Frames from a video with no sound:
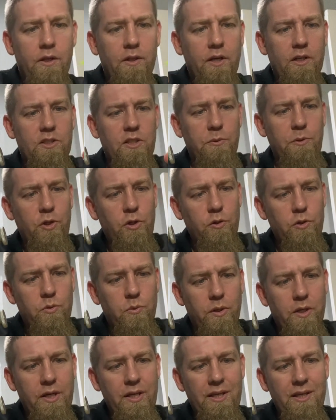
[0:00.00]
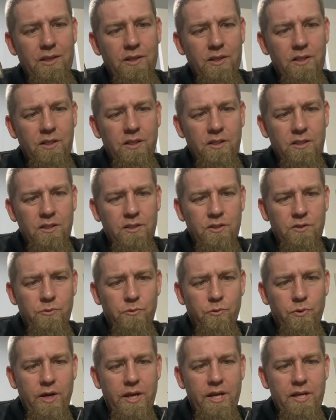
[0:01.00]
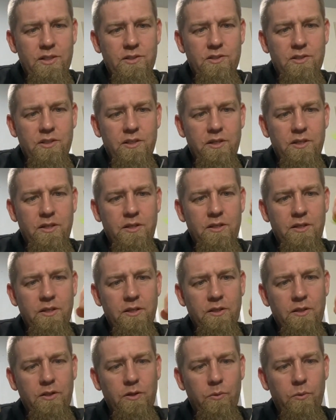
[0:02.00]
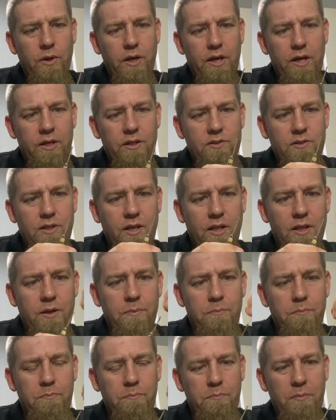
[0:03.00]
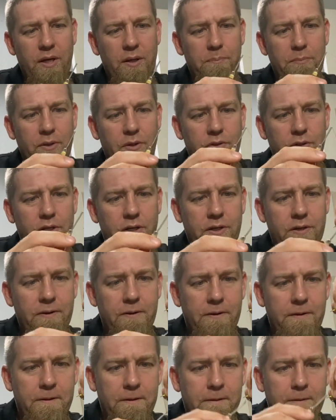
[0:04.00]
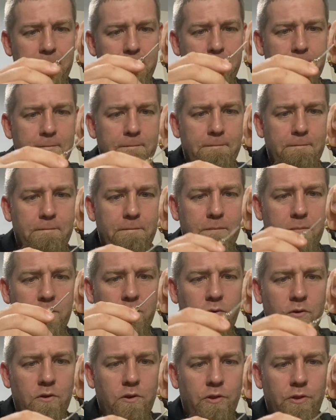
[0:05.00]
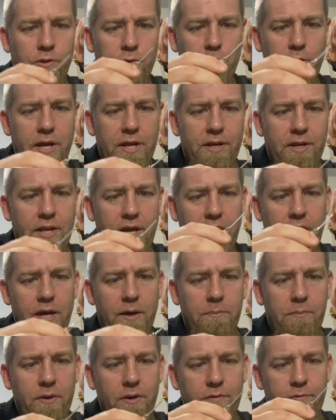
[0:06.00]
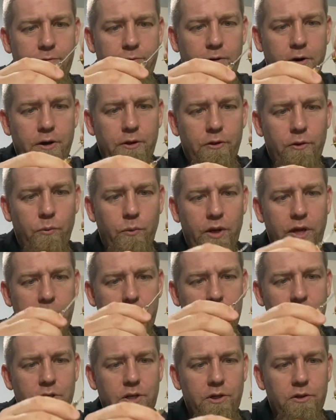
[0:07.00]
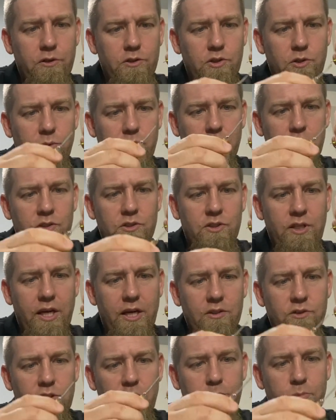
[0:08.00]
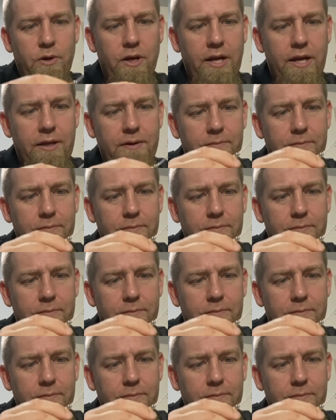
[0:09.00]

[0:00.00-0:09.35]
Next thing we do is we want to raise the wings and then build a thread dam in front of the wing material so that it stands upright.